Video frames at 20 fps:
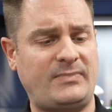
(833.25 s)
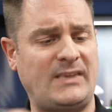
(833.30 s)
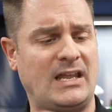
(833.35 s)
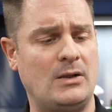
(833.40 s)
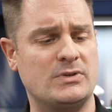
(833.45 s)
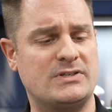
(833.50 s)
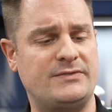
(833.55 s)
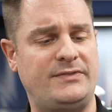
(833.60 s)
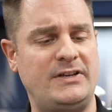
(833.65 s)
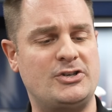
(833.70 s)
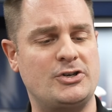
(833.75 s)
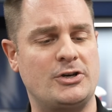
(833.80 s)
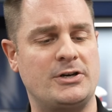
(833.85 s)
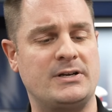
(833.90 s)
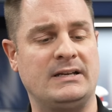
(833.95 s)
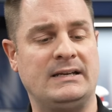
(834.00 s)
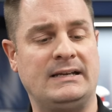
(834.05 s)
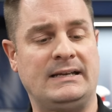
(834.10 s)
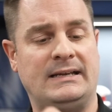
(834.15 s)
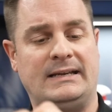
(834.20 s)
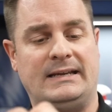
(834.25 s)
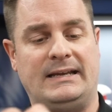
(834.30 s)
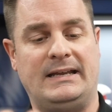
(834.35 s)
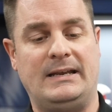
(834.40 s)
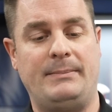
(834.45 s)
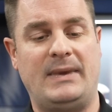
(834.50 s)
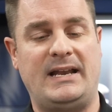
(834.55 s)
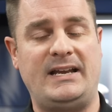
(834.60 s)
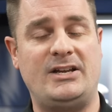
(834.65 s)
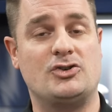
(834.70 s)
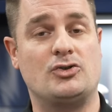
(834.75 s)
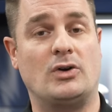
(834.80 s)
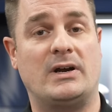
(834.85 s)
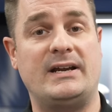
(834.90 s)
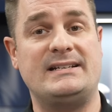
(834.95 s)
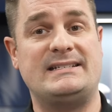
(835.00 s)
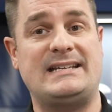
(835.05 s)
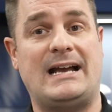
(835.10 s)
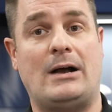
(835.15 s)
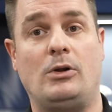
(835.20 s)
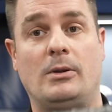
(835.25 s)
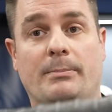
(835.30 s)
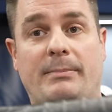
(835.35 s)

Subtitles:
It was featured in many drying towel